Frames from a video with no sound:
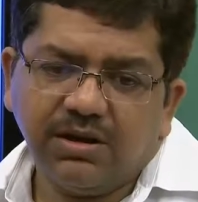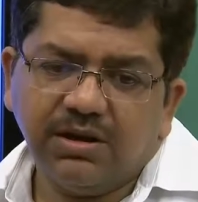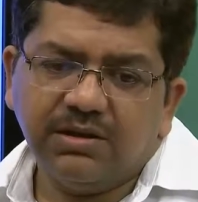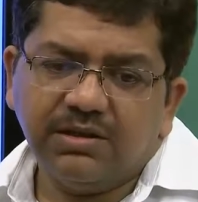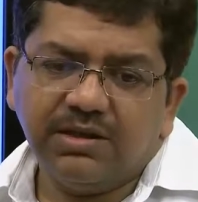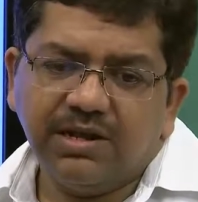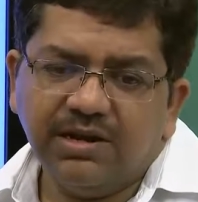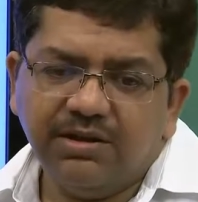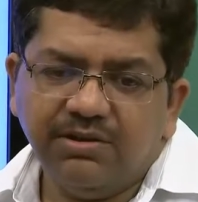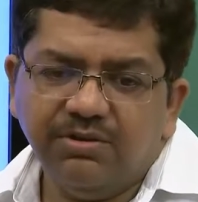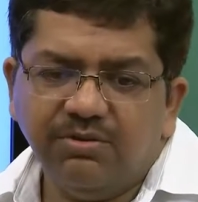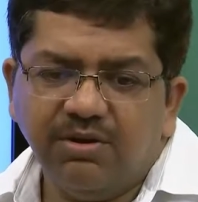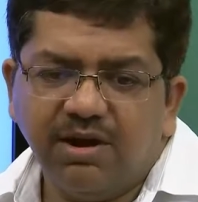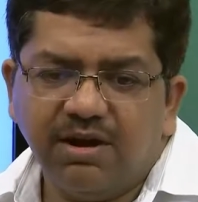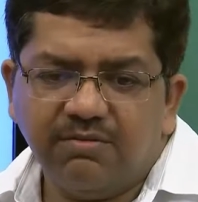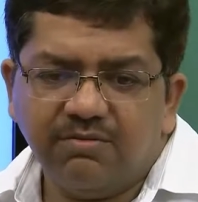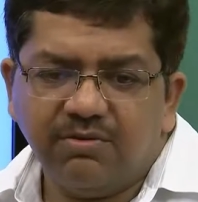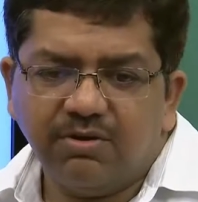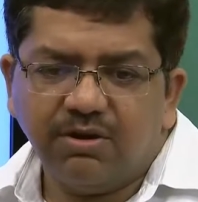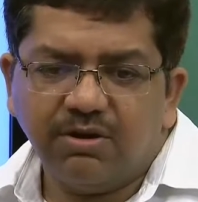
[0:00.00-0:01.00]
Then you
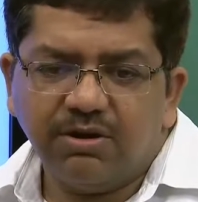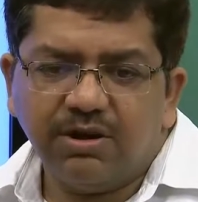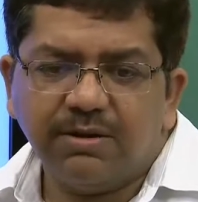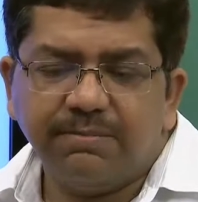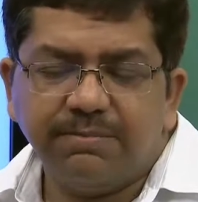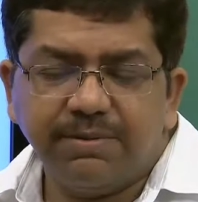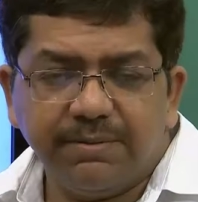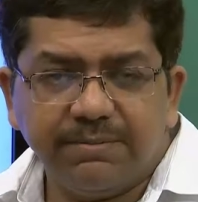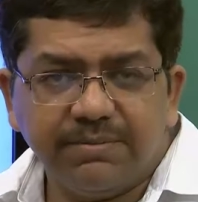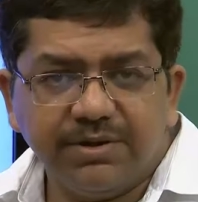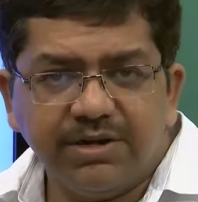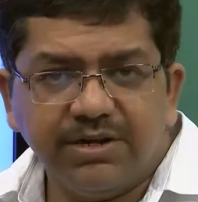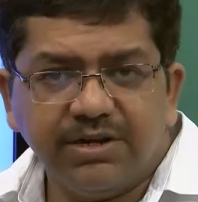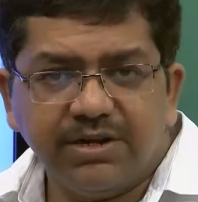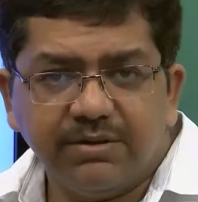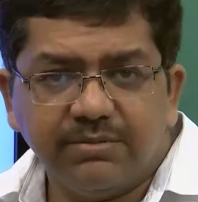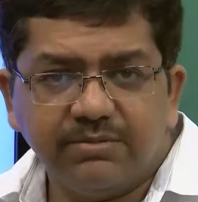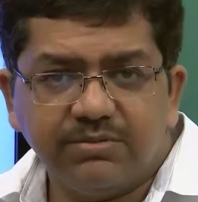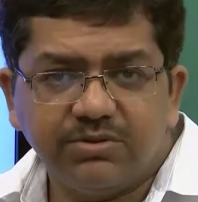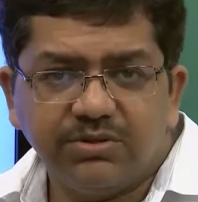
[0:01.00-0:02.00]
have longer payment
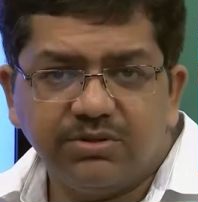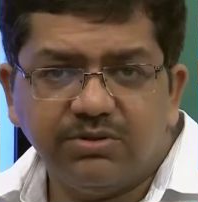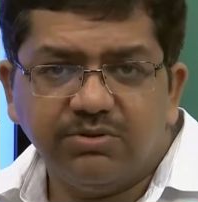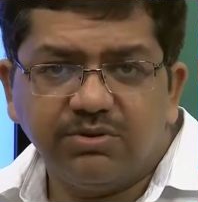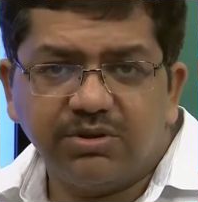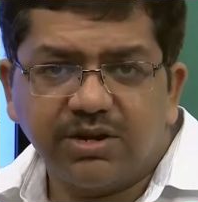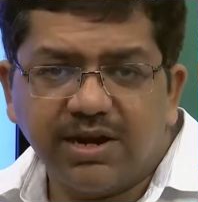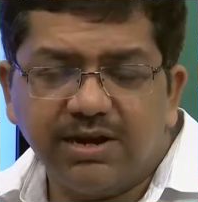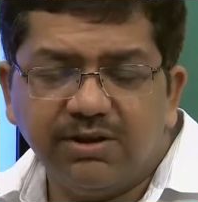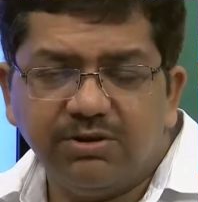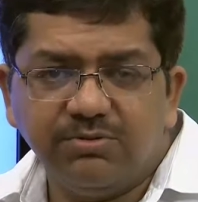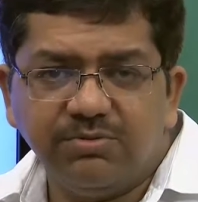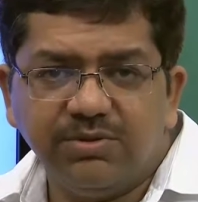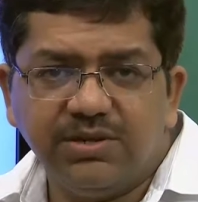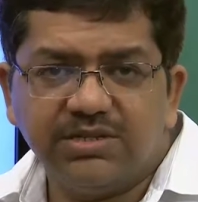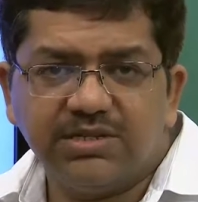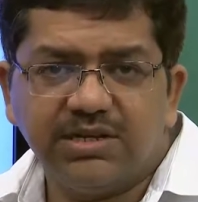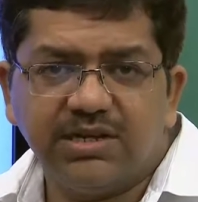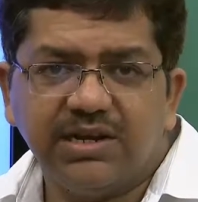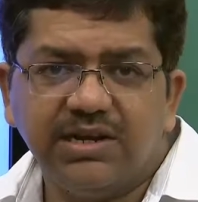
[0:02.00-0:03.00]
terms, you try to
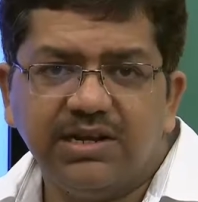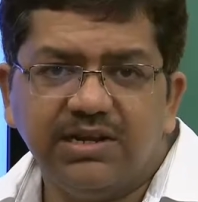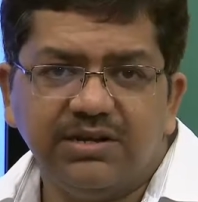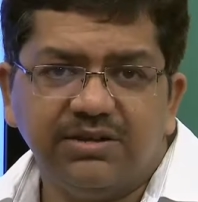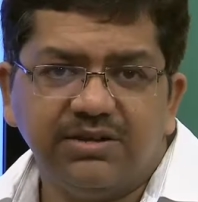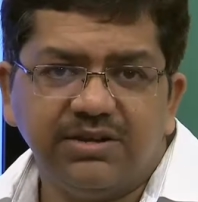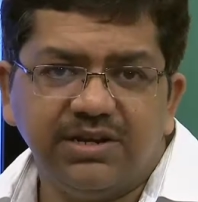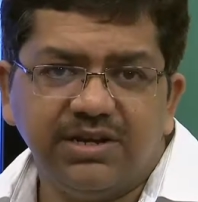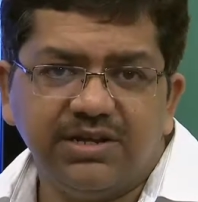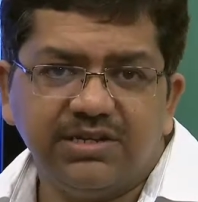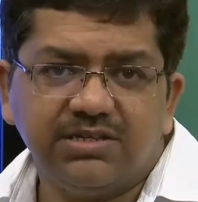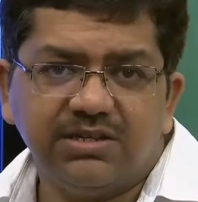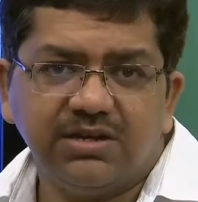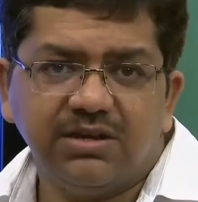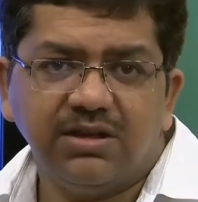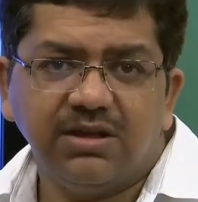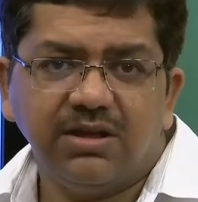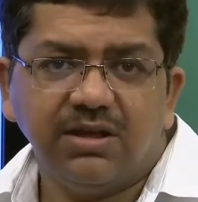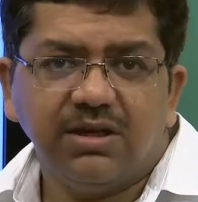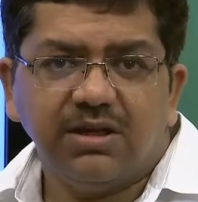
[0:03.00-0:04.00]
basically increase
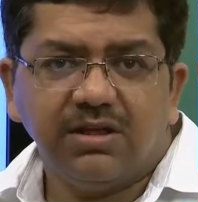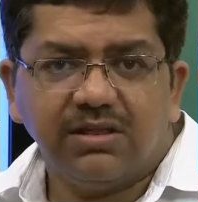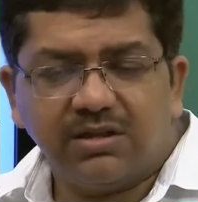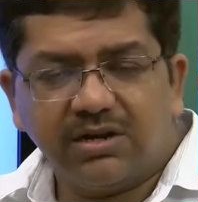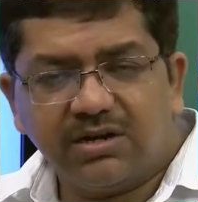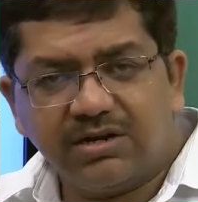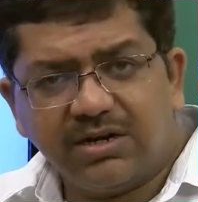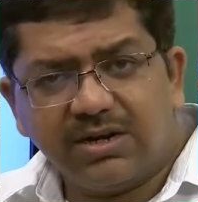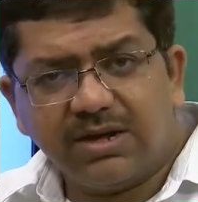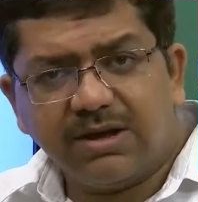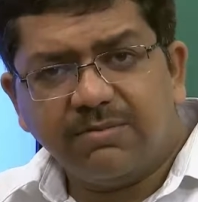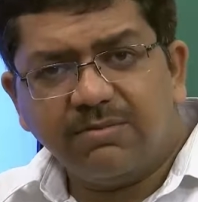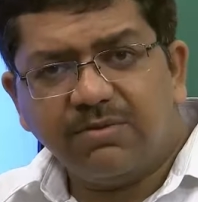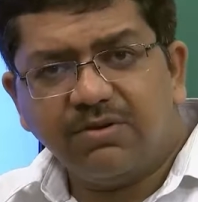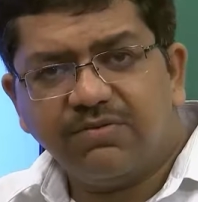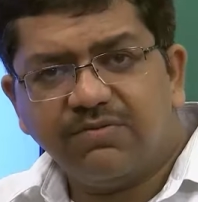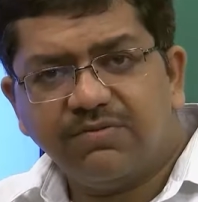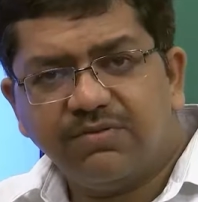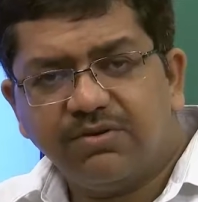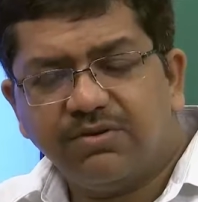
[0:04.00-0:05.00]
the term
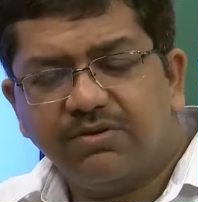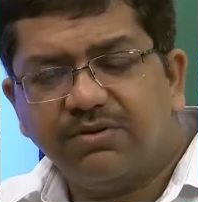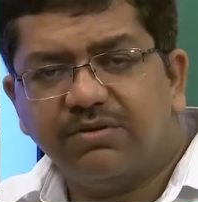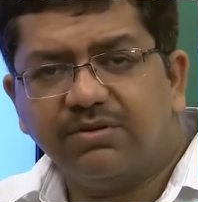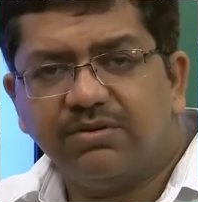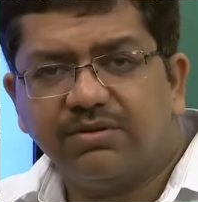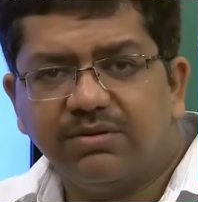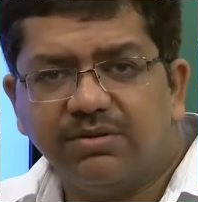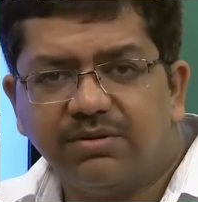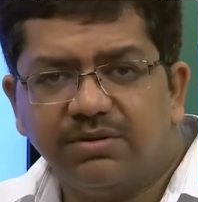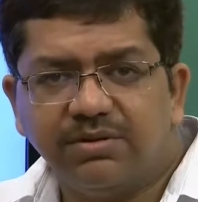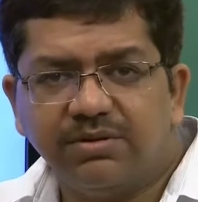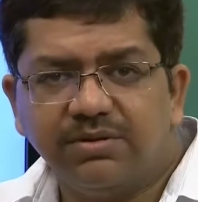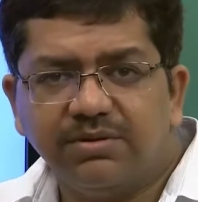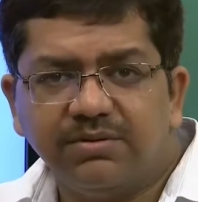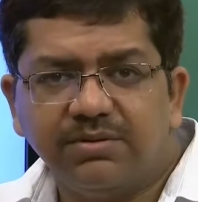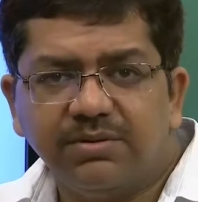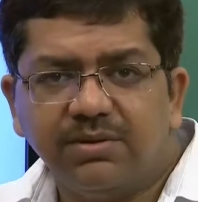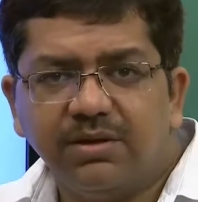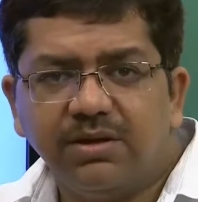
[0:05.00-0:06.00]
of
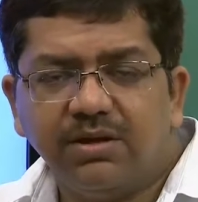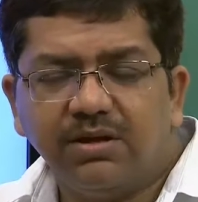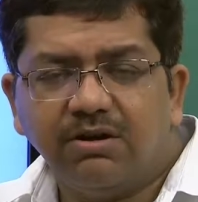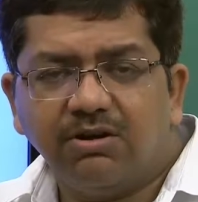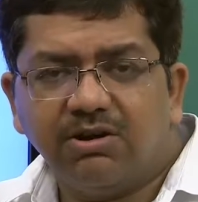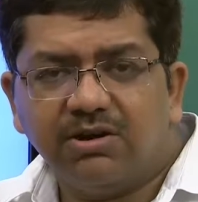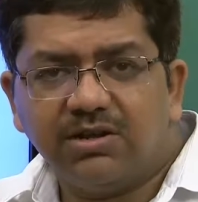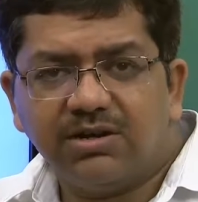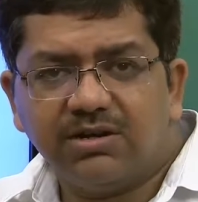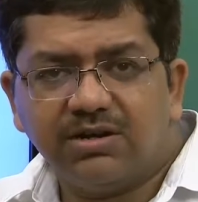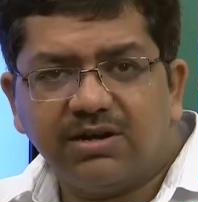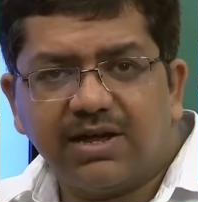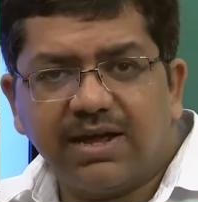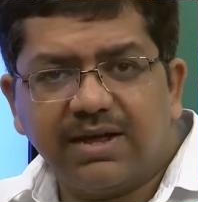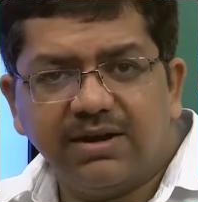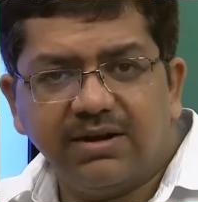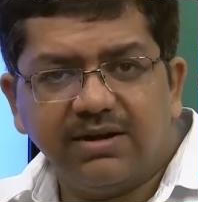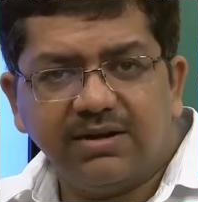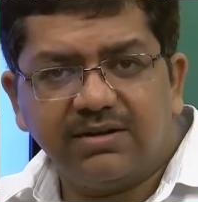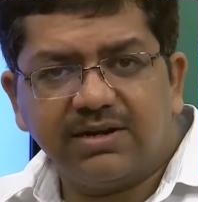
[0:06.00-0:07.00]
or the
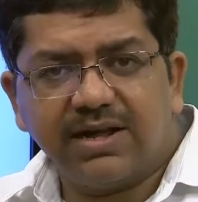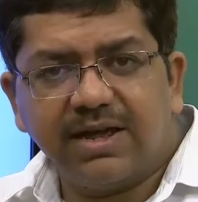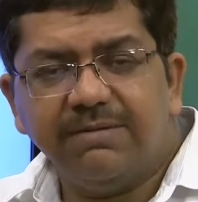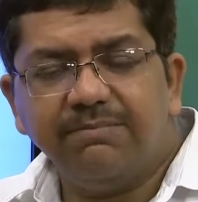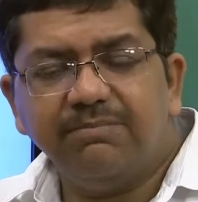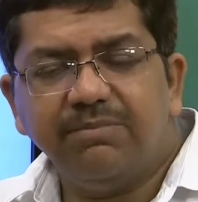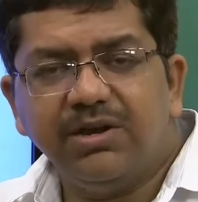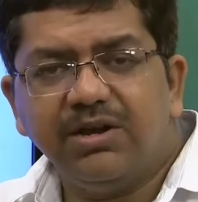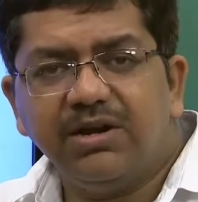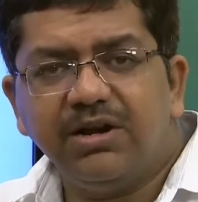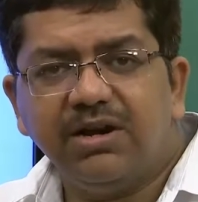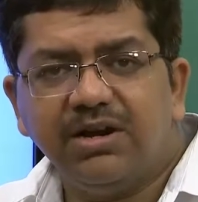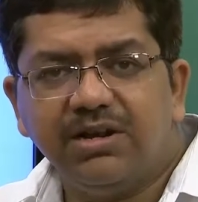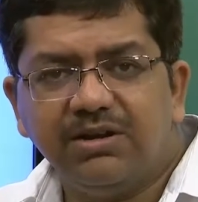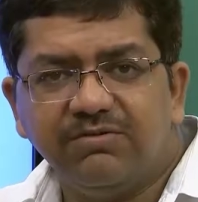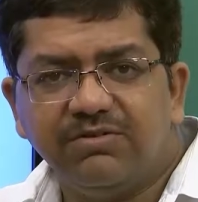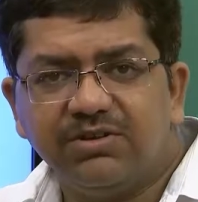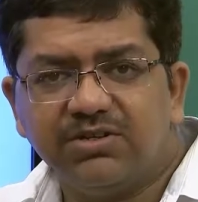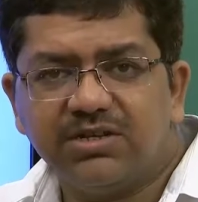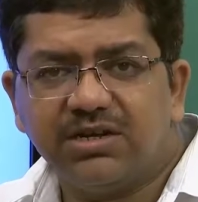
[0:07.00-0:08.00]
time period
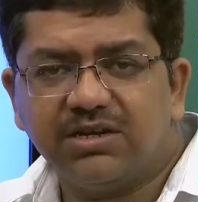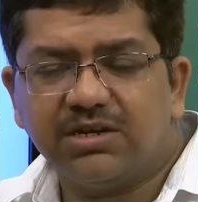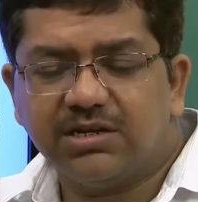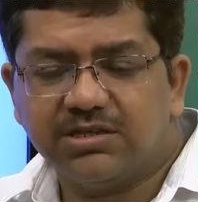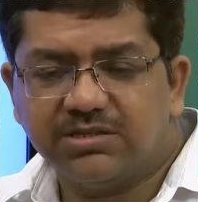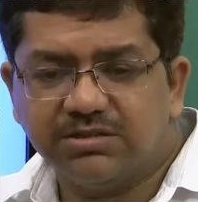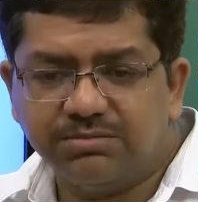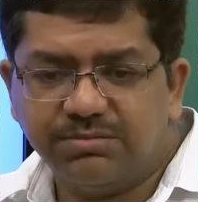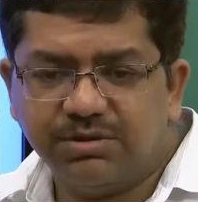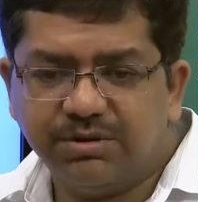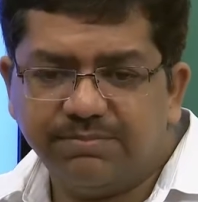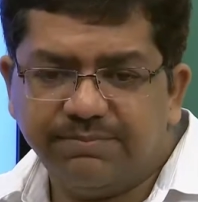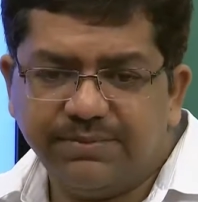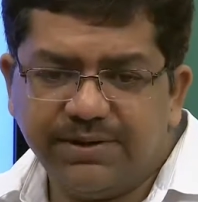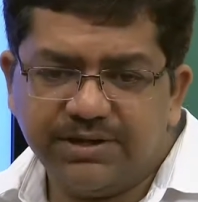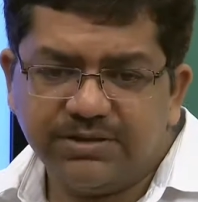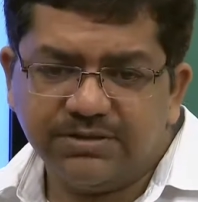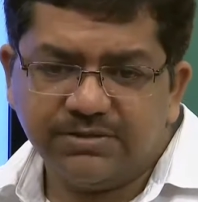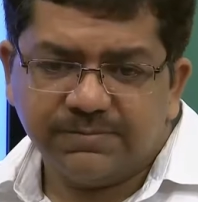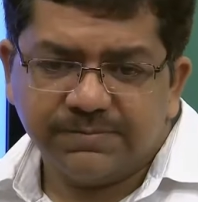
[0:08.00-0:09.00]
in which the customer
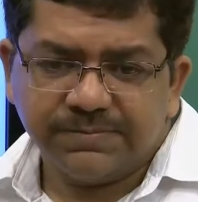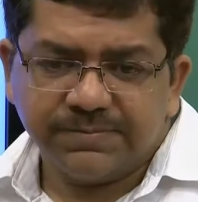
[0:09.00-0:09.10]
pays.